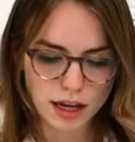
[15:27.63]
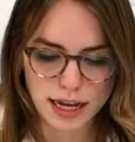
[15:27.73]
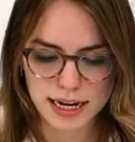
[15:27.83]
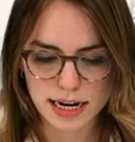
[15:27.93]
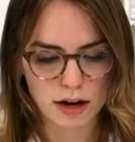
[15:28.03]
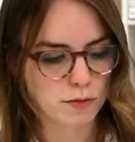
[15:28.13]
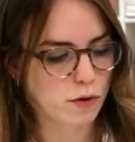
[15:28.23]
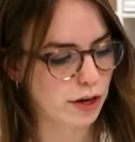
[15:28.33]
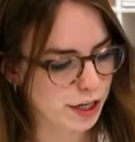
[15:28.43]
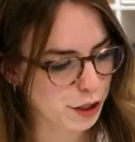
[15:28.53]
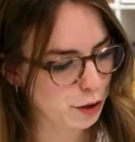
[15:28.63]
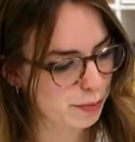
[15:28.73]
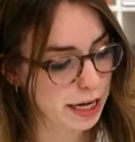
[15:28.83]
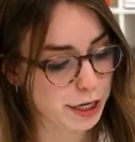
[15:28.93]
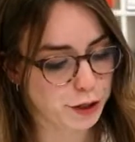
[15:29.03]
And now I'm going to hoop
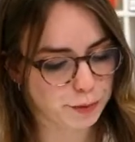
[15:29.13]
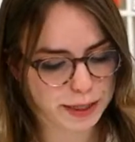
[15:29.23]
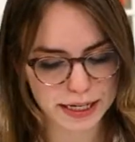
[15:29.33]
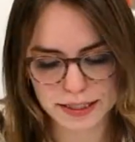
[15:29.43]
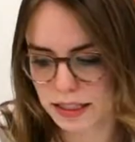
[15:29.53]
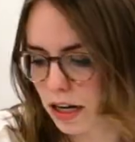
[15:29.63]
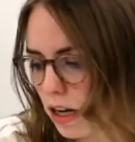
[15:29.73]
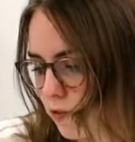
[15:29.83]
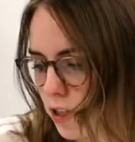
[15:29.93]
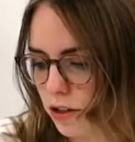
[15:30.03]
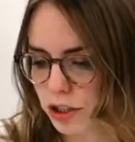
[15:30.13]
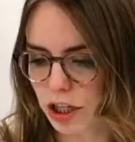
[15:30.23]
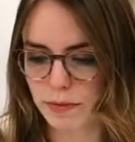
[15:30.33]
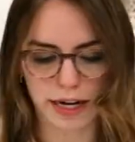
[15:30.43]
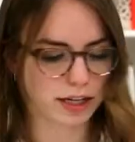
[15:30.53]
a new piece of
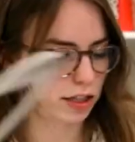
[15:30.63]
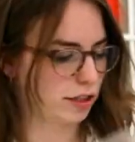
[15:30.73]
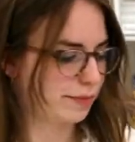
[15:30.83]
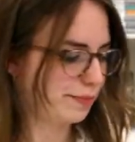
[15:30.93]
no-show mesh.